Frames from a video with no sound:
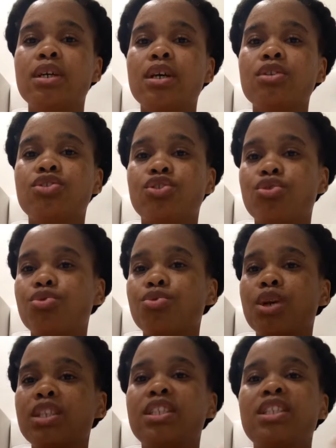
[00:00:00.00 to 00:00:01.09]
So
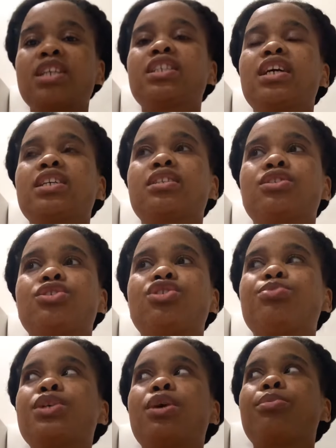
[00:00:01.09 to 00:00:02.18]
a success should
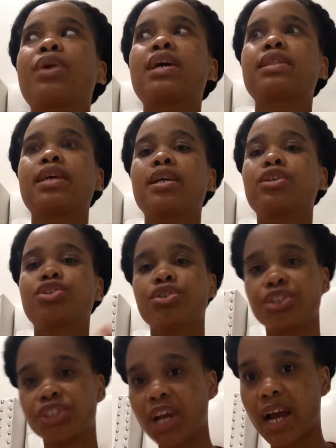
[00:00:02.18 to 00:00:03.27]
be a bright day or
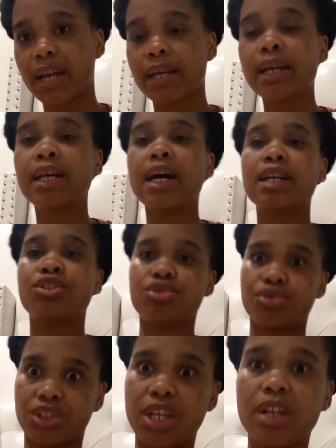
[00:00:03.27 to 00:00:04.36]
sunshine. I
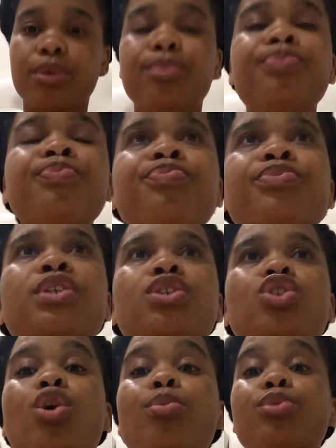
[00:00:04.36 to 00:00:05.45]
chose yellow.
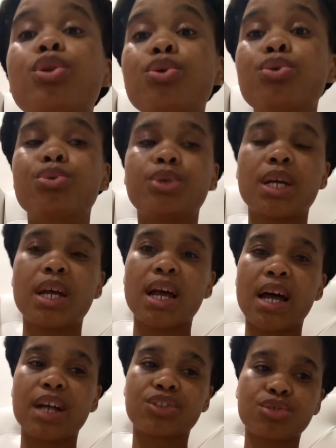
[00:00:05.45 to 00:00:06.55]
So blue,
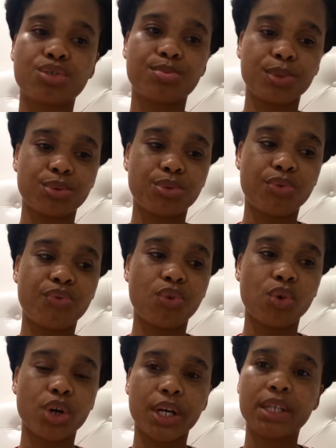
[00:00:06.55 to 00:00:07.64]
I chose blue
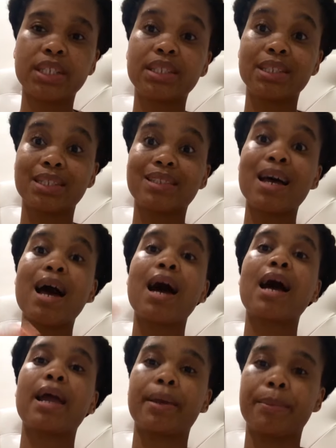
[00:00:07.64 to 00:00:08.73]
for the time.